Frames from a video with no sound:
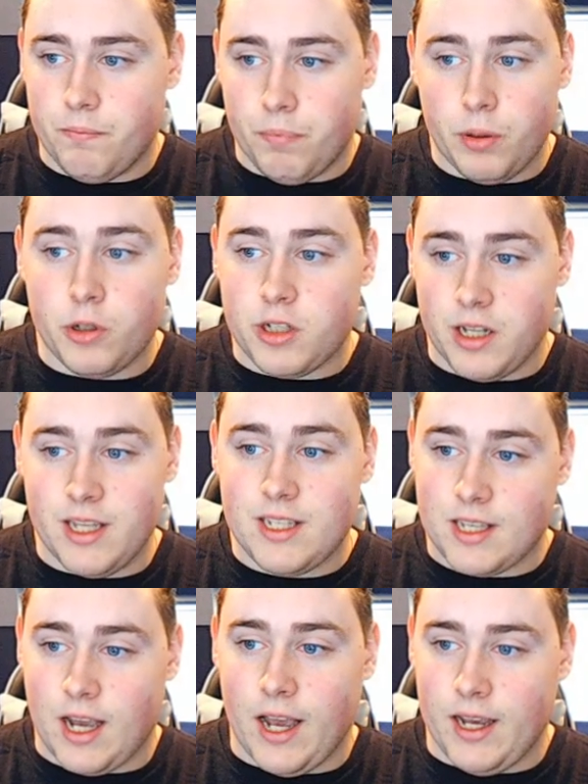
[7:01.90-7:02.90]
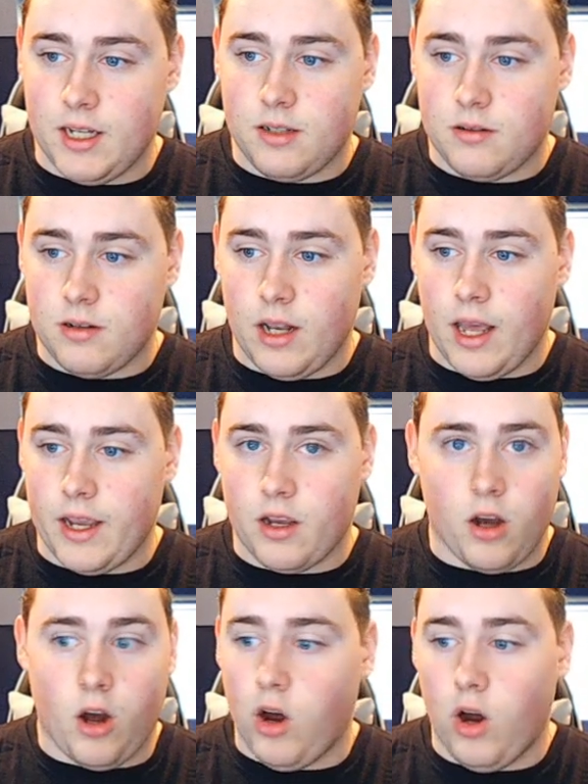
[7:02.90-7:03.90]
boost this guy like
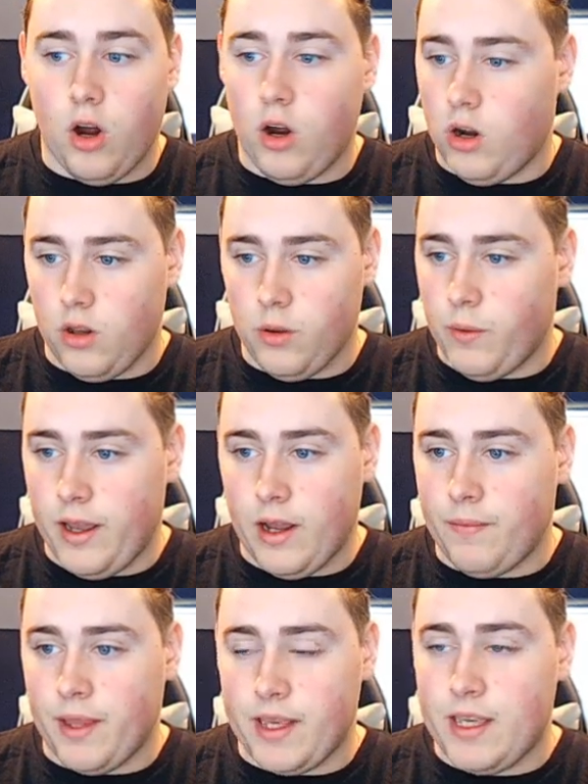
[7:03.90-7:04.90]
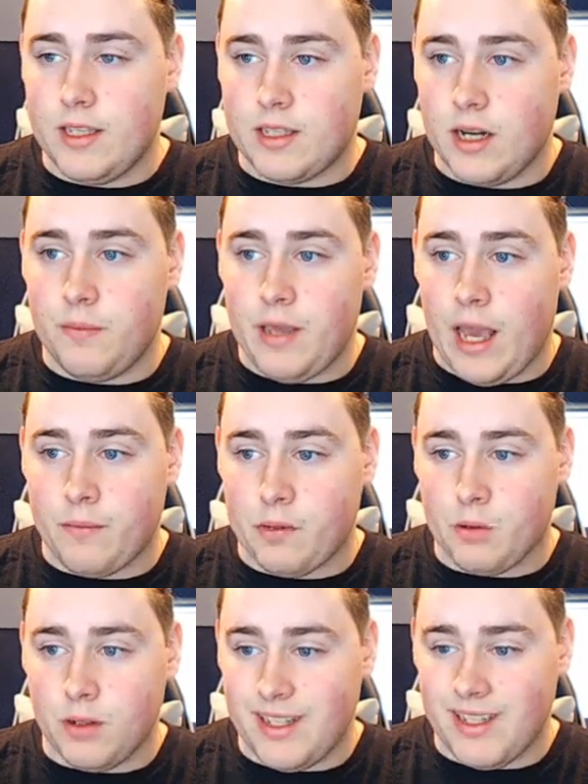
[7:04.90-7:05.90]
all the way up. Like he's gonna be
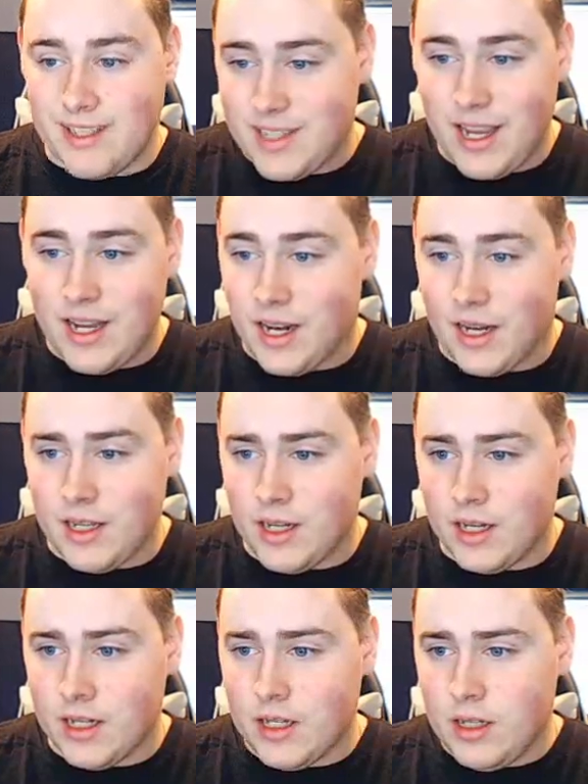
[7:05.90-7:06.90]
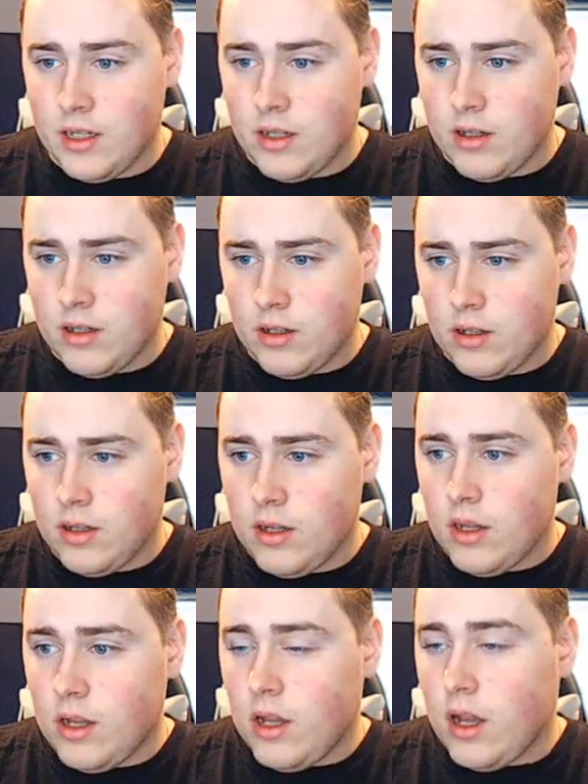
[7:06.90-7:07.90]
absolutely insane on here.
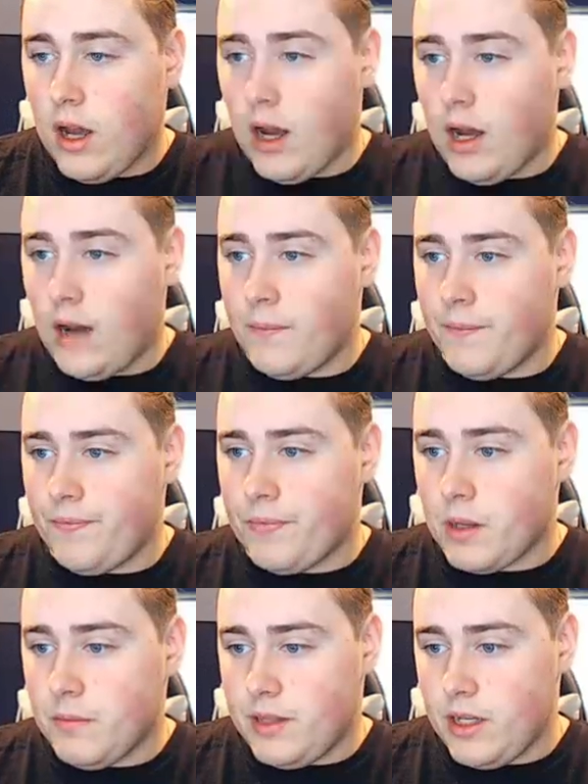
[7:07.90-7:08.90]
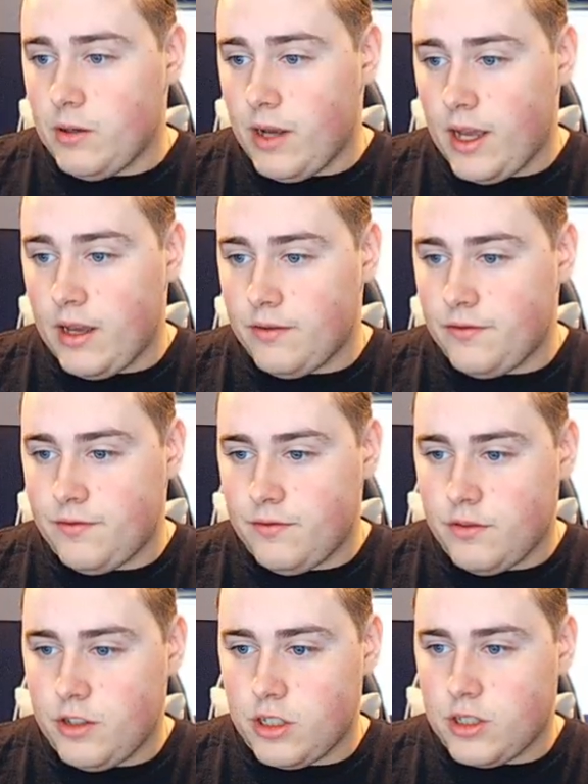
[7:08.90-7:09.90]
But then you have
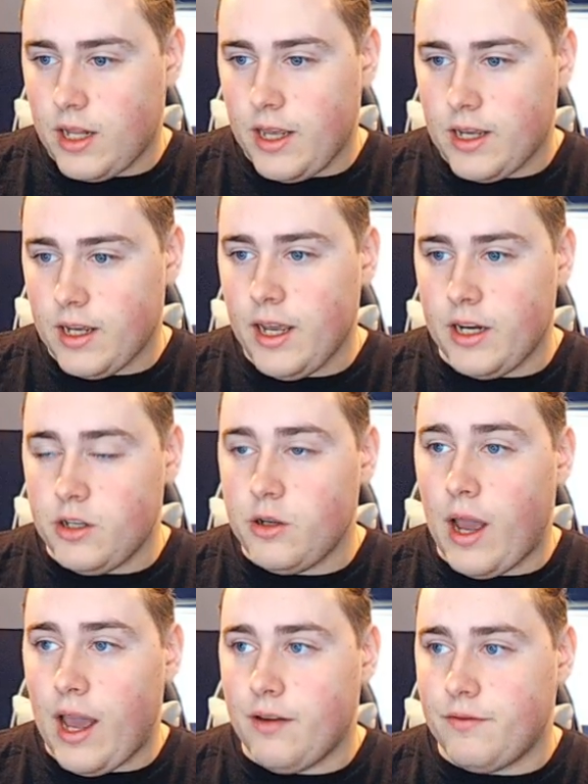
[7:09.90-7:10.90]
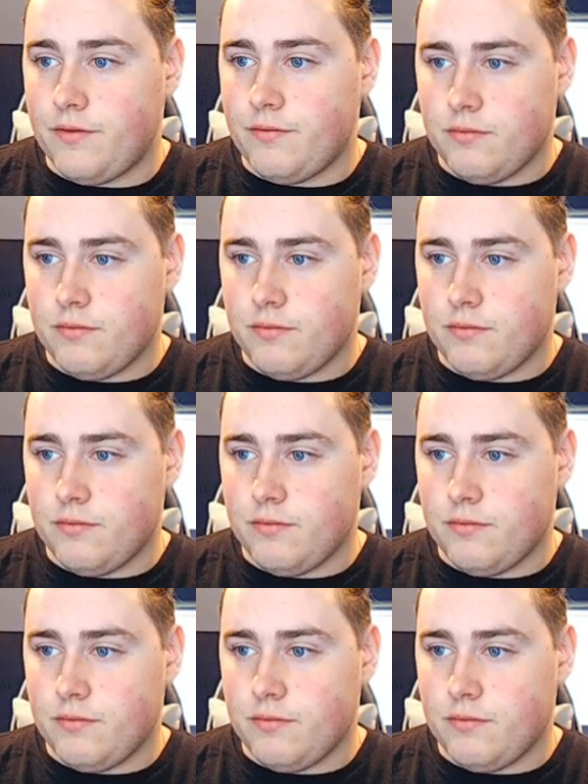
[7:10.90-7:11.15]
just like again, you have